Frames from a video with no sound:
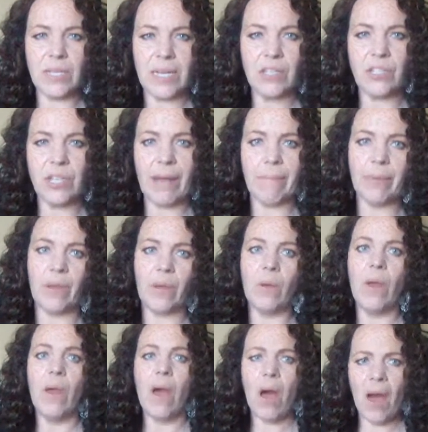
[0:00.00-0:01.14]
to use any
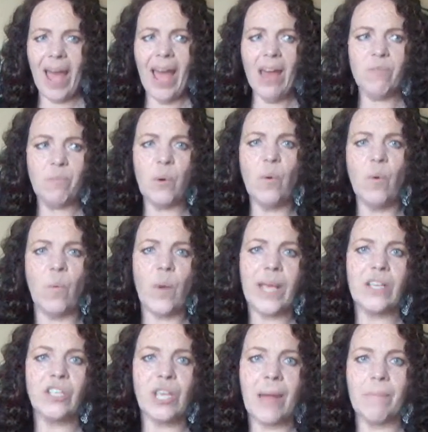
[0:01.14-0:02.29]
shampoo. I have bought
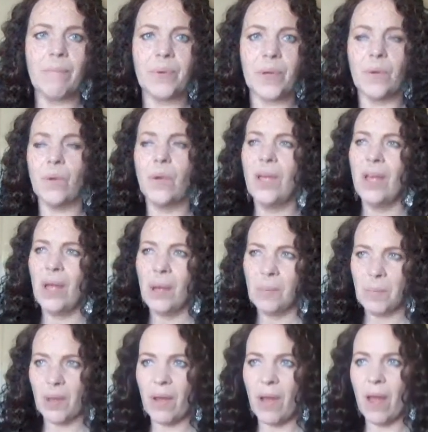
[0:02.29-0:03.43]
wig shampoo,
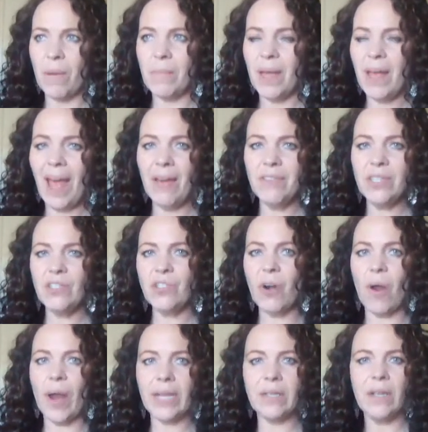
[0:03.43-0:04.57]
But having
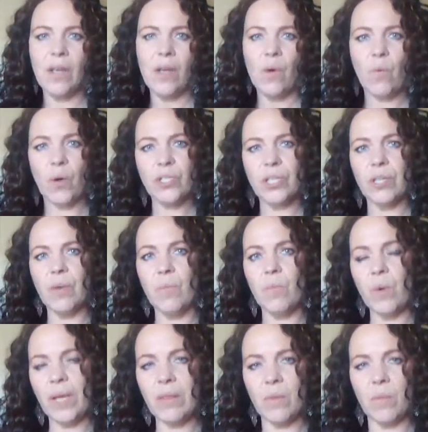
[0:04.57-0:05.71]
tried washing
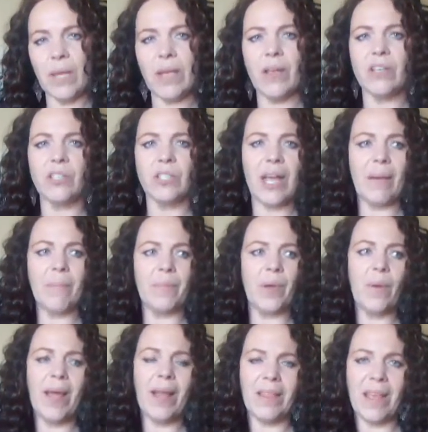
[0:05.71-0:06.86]
them with a wig
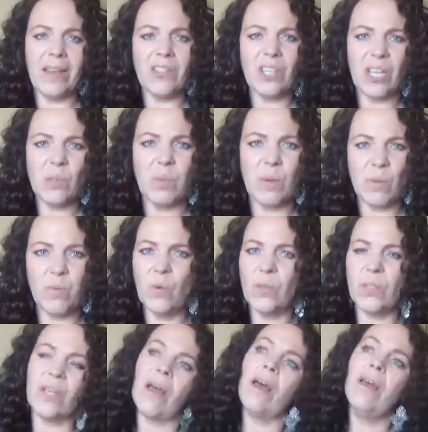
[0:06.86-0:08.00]
shampoo and then just with
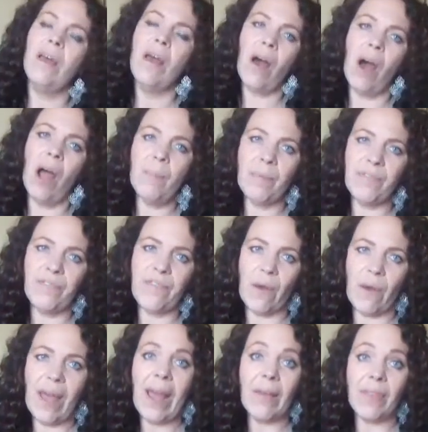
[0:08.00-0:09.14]
water, I
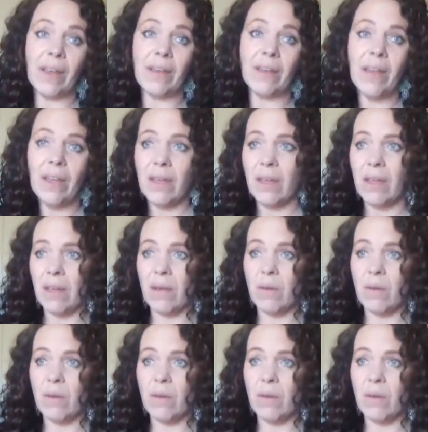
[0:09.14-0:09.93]
prefer how they,